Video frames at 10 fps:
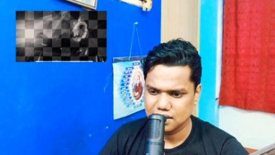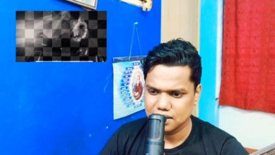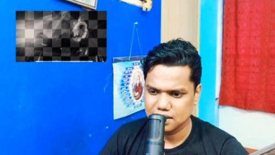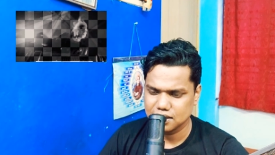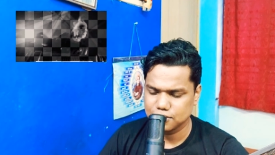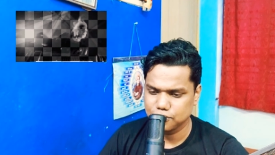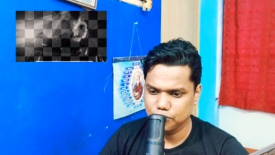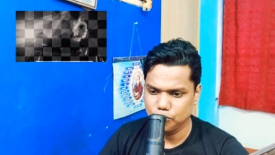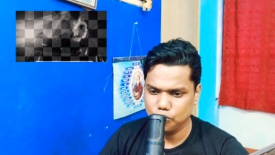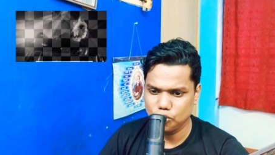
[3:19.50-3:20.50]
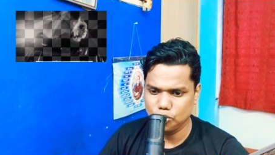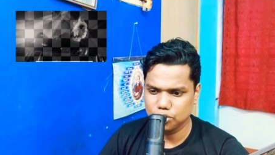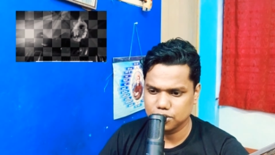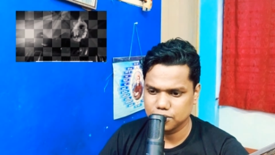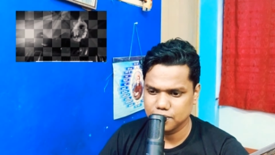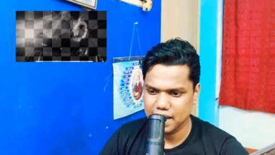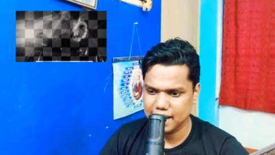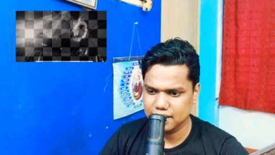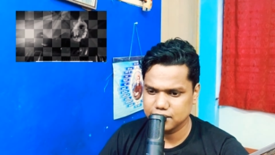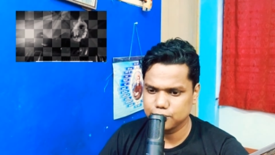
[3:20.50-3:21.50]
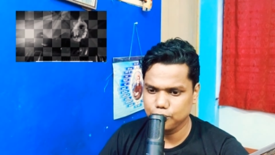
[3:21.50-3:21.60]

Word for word: this flute, man, this